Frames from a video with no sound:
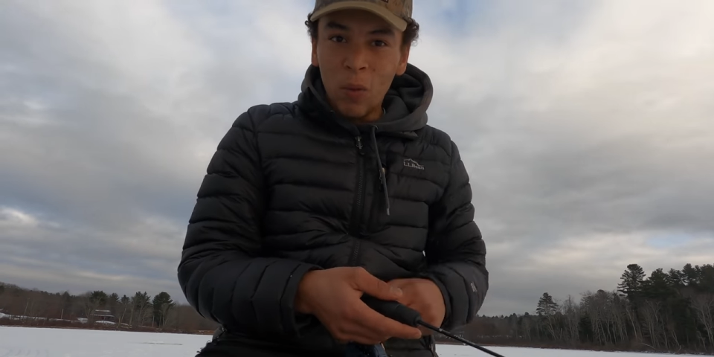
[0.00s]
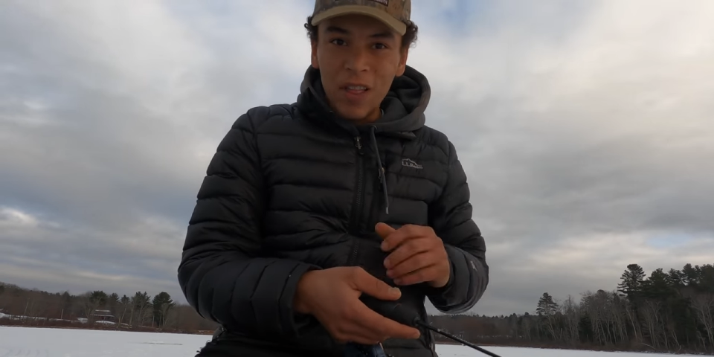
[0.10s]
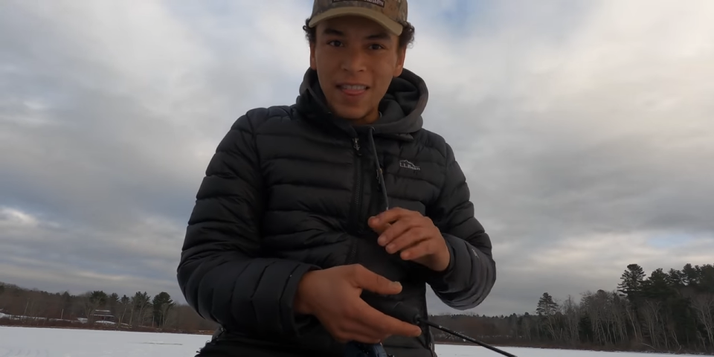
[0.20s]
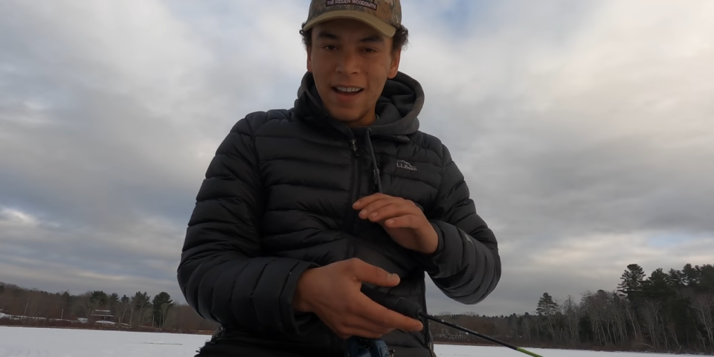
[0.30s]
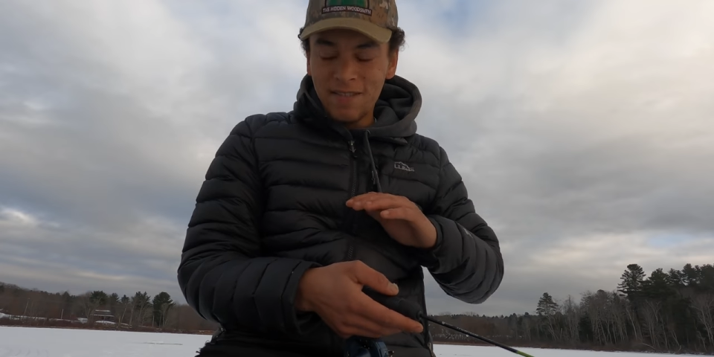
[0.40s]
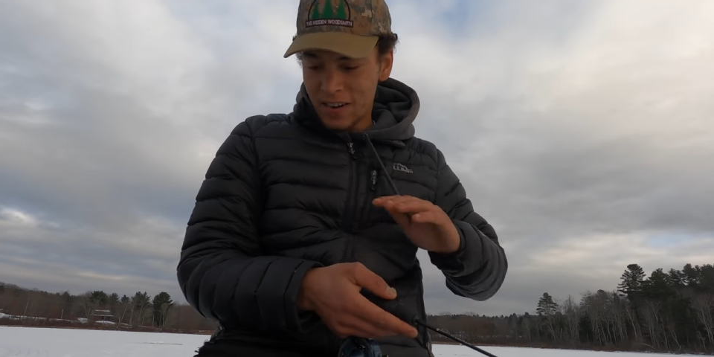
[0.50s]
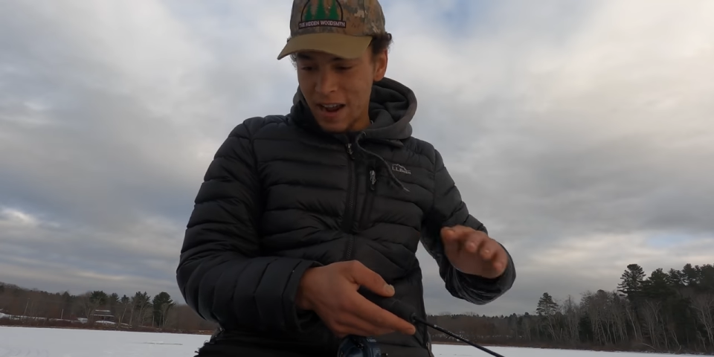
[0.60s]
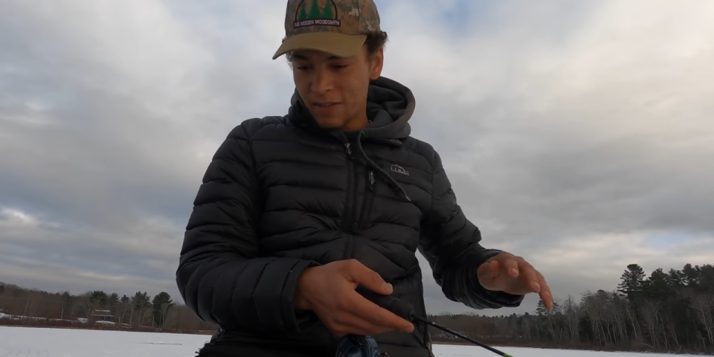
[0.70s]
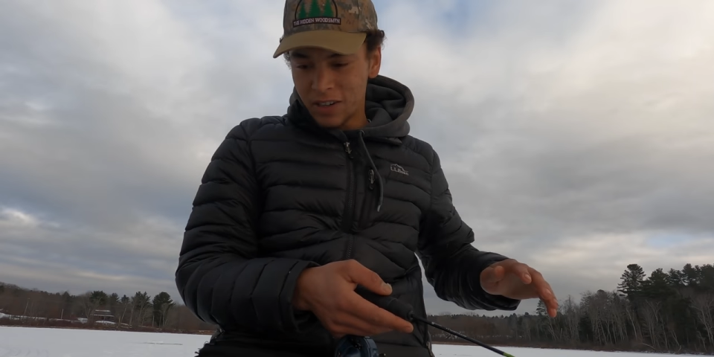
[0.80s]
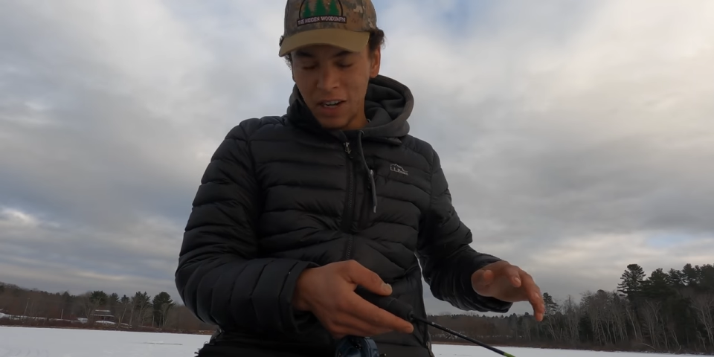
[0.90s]
One that I've
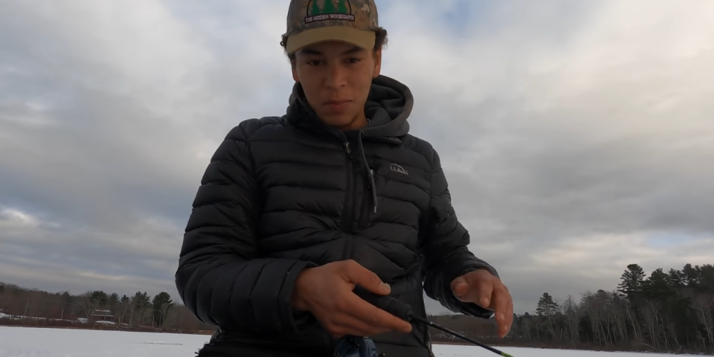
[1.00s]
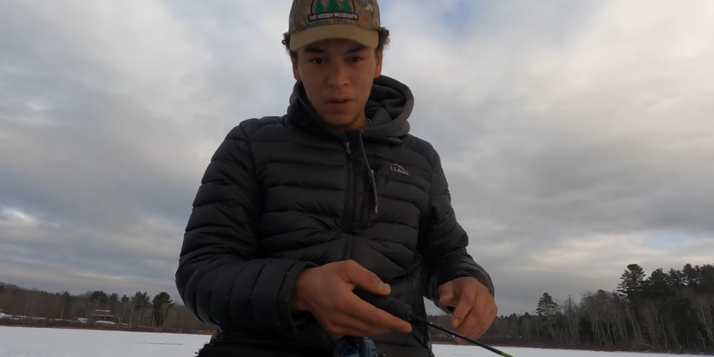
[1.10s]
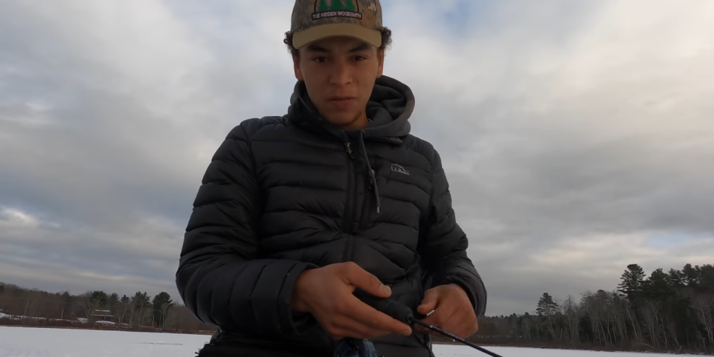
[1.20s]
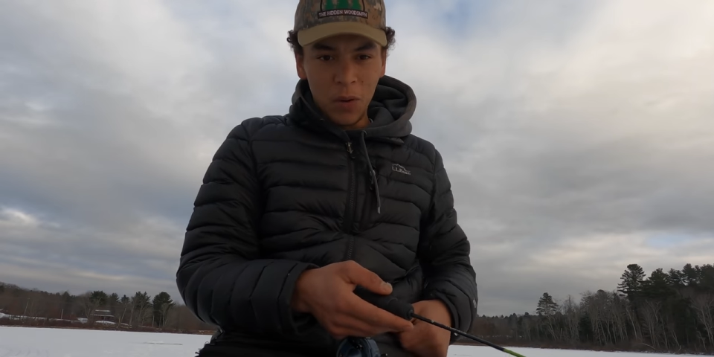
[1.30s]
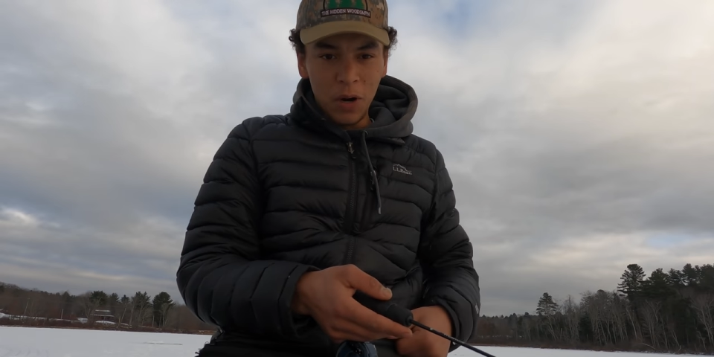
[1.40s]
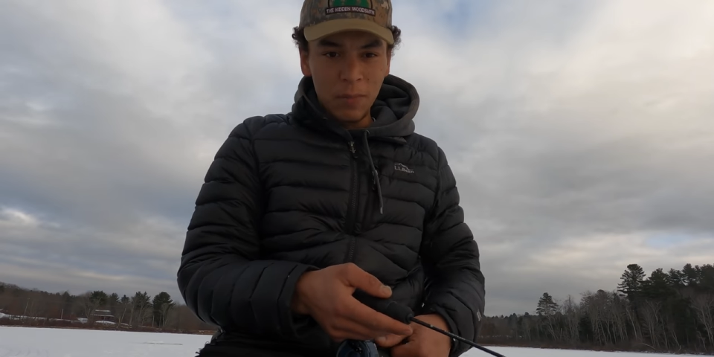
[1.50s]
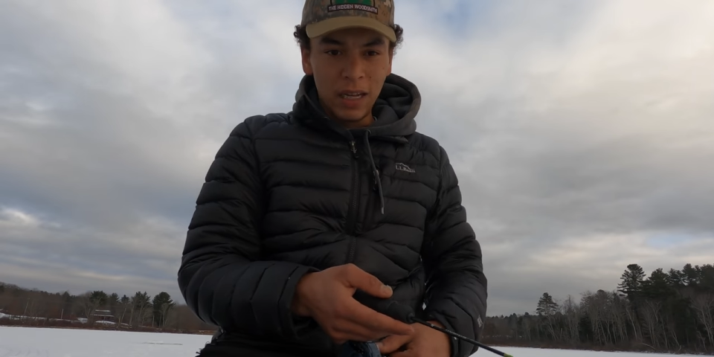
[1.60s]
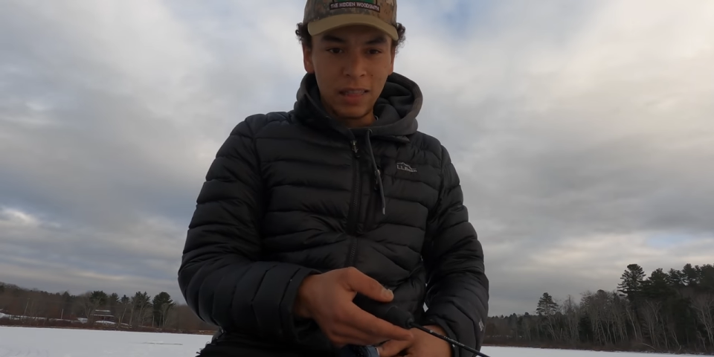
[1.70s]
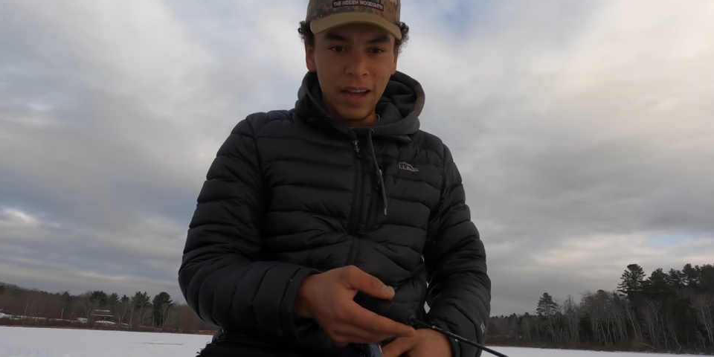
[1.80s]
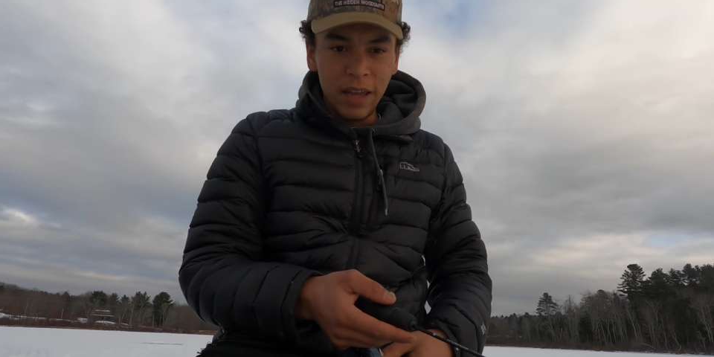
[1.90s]
never done before in
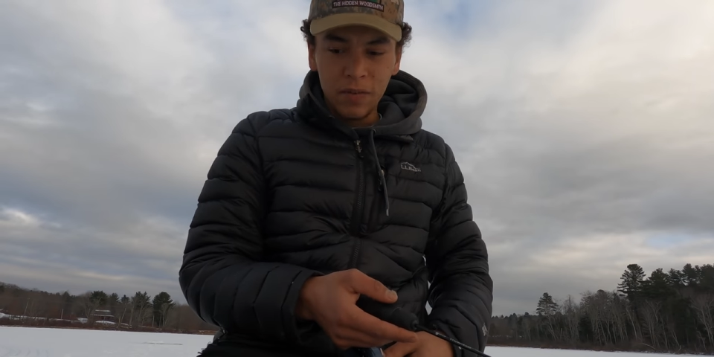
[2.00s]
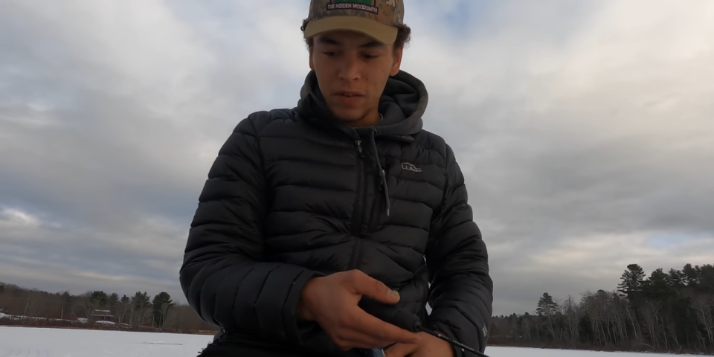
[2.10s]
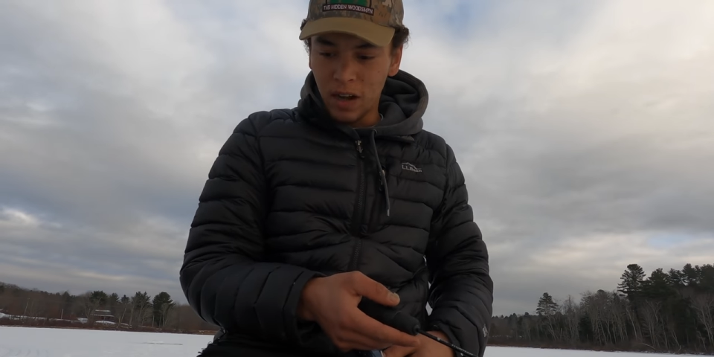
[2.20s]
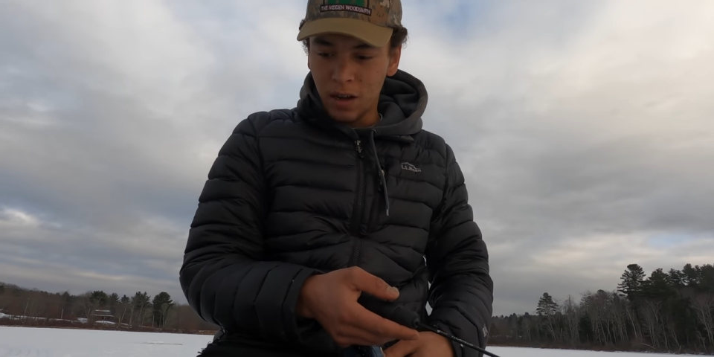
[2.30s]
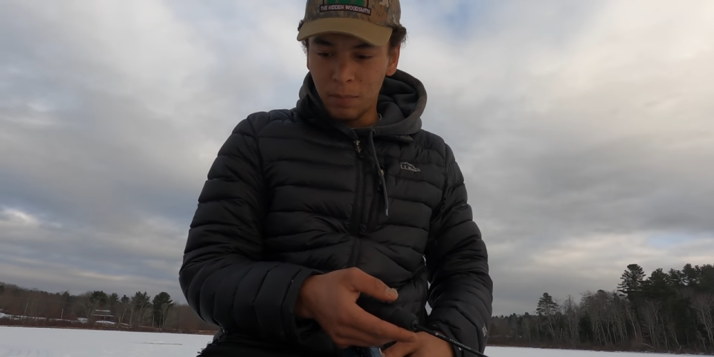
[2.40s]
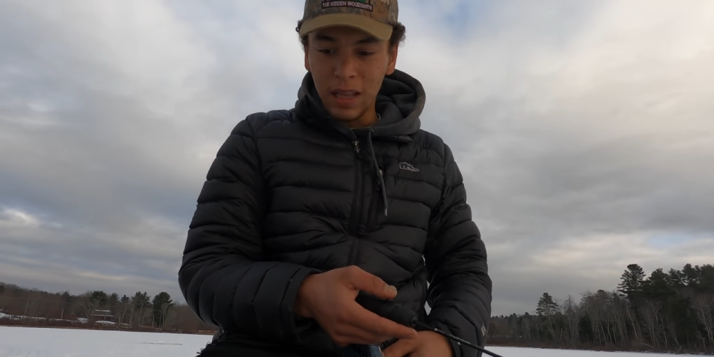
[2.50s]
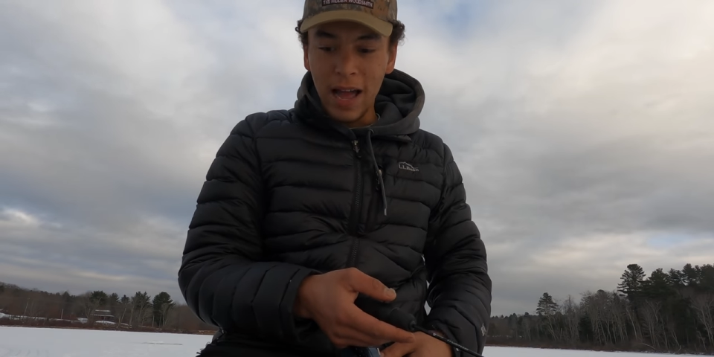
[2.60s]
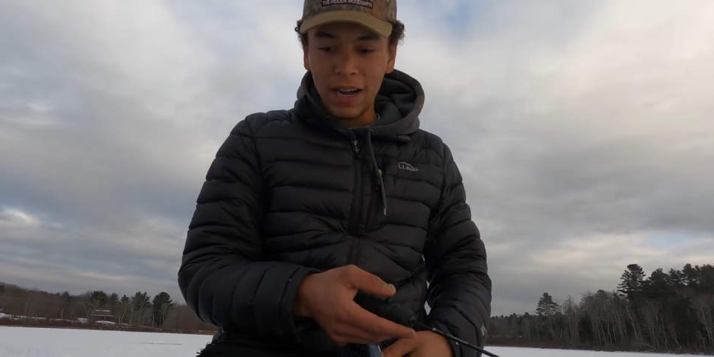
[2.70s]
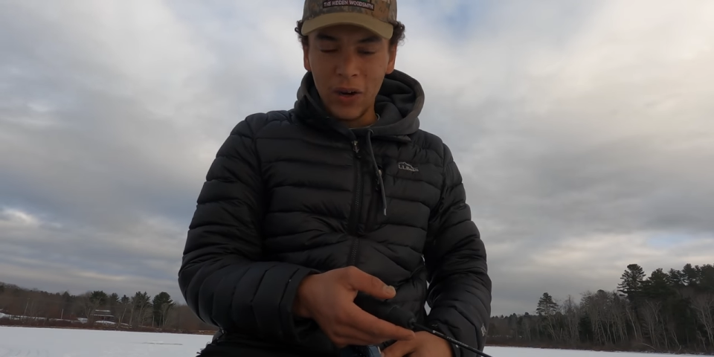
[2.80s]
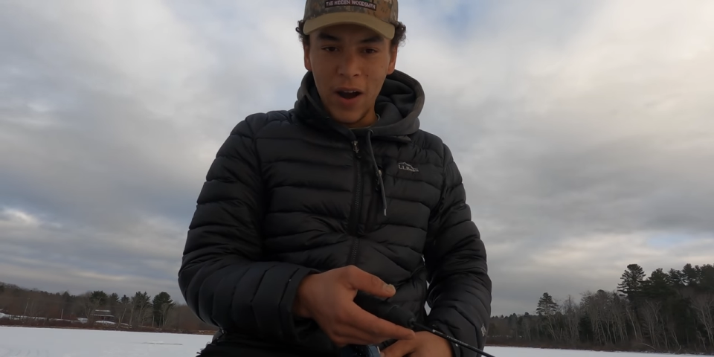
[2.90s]
my life, uh,
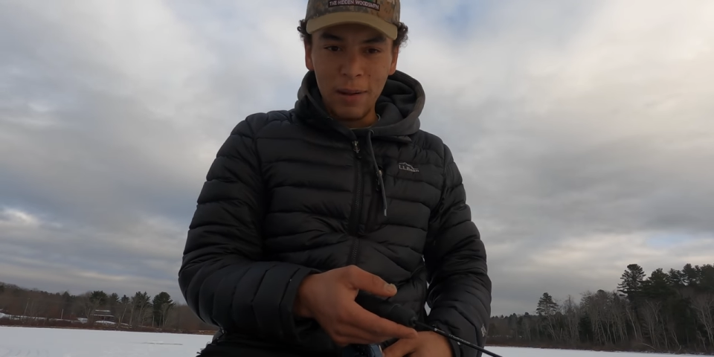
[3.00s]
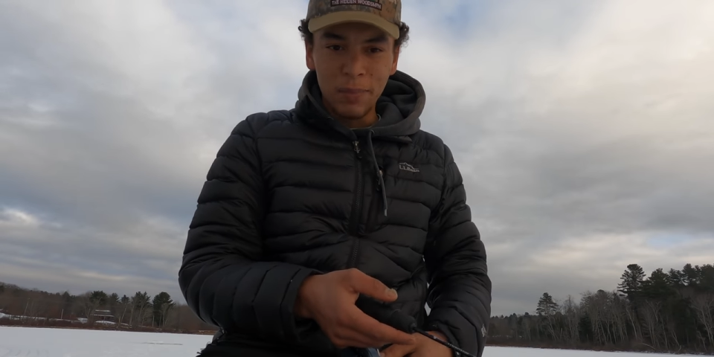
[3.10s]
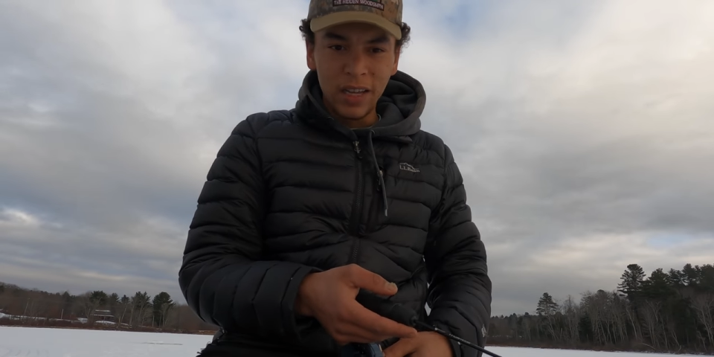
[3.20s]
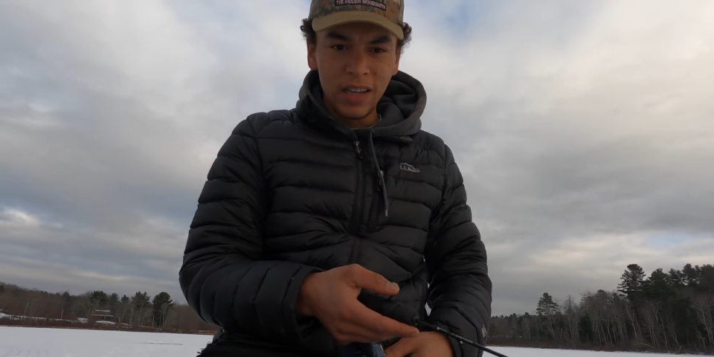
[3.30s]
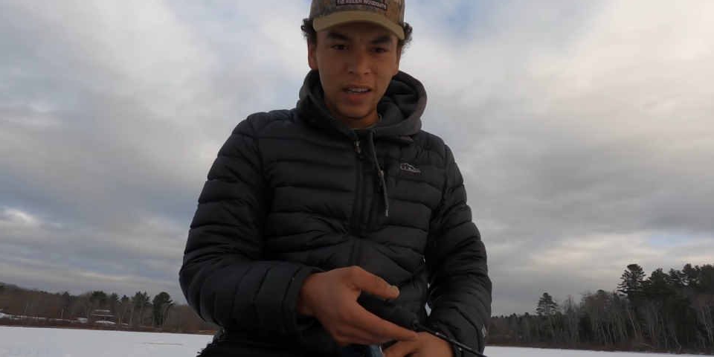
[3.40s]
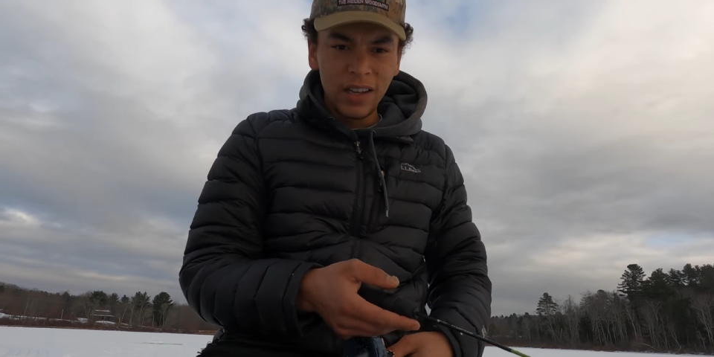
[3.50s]
black crappie.